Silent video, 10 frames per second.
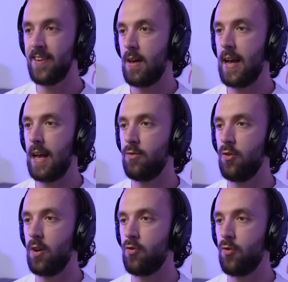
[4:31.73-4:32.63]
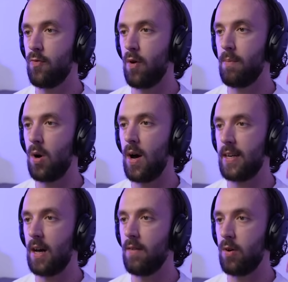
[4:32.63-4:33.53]
I guess you can shoot from
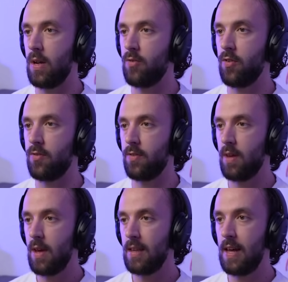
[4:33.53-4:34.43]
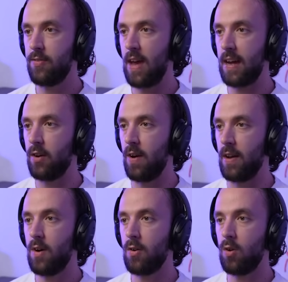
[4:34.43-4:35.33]
behind cover and it's just less
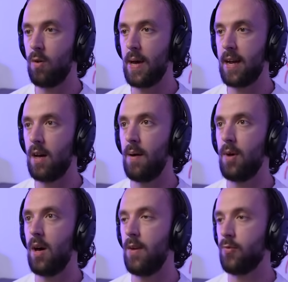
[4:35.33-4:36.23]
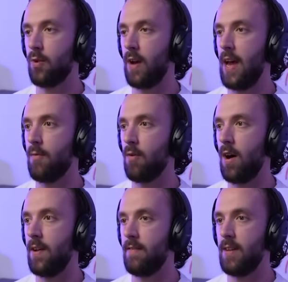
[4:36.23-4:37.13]
accurate. Don't call back up. Oh, you threw a grenade.
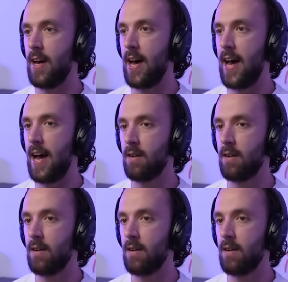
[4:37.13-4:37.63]
Run. Ah.